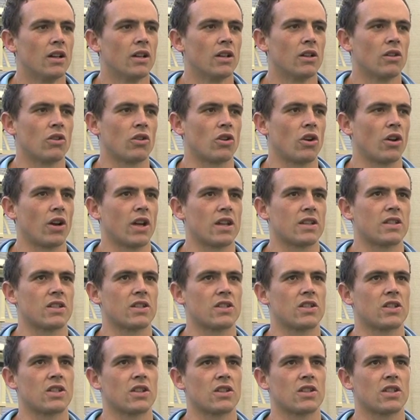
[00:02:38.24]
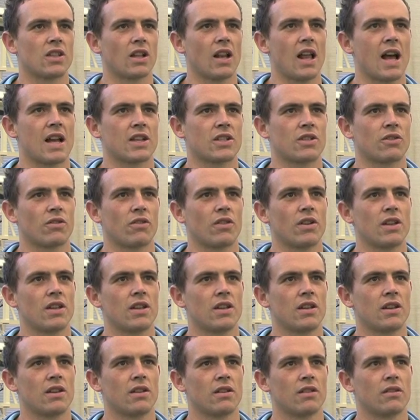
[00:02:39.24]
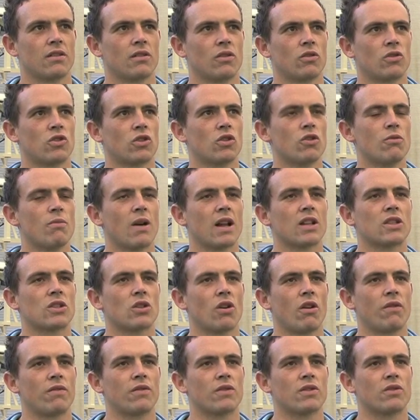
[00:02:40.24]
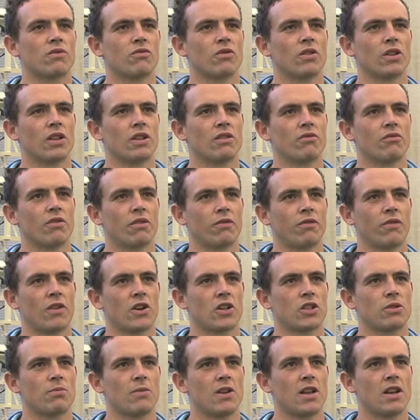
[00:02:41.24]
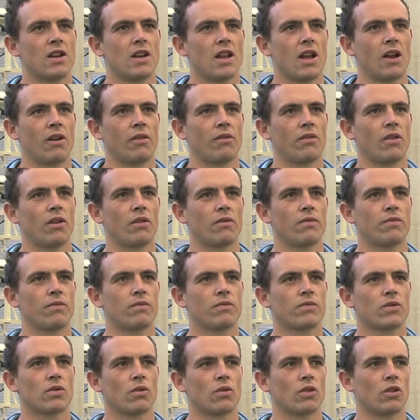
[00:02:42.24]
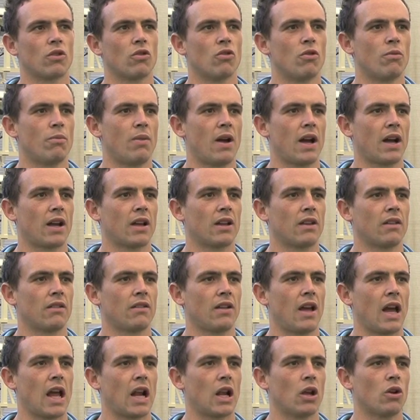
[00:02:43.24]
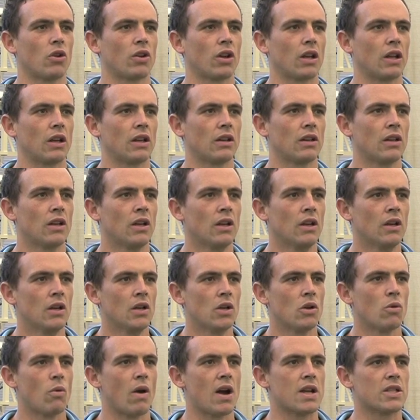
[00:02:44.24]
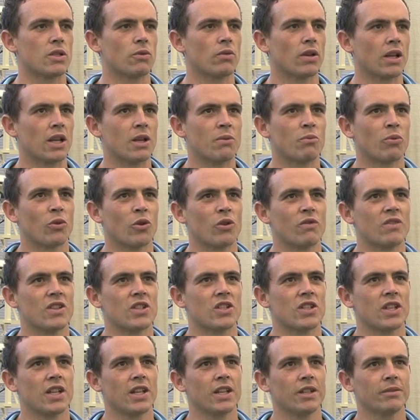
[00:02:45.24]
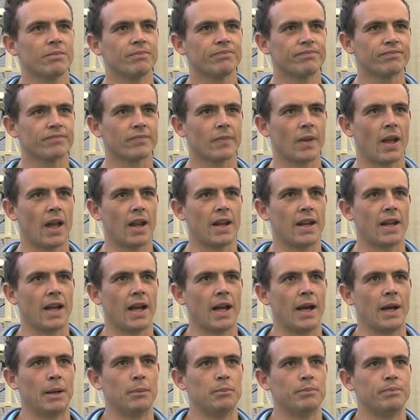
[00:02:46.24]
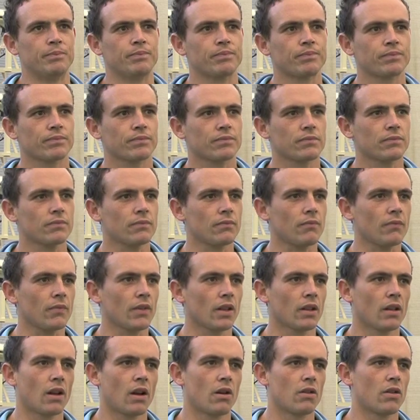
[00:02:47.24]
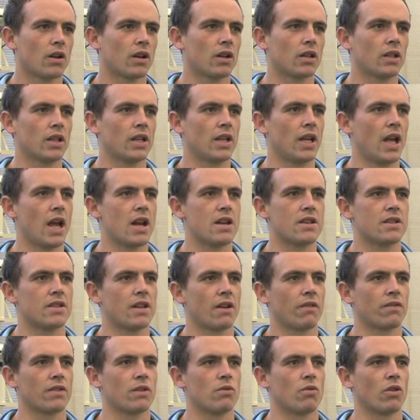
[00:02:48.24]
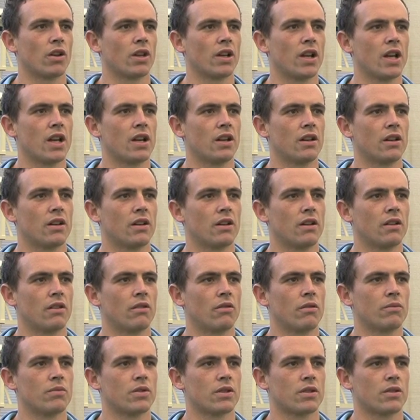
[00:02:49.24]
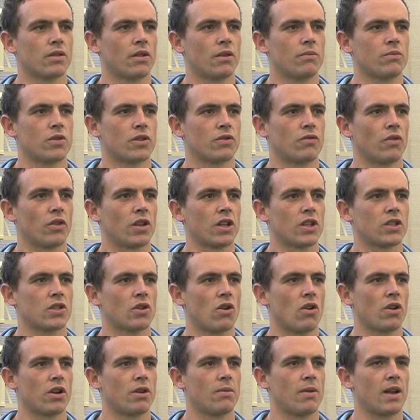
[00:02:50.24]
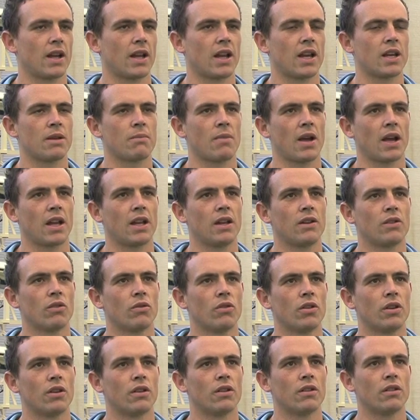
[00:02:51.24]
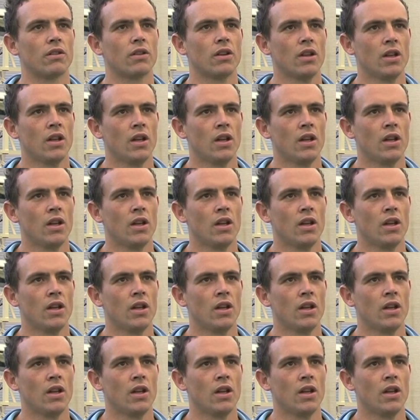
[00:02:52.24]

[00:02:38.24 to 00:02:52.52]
look, I guess it's just the last 3 or 2 months off has really refreshed me, and now I've sort of gone back and had a look at ways that we can improve this year. And a clear head is definitely what I needed, and I'm just really excited about getting back into it and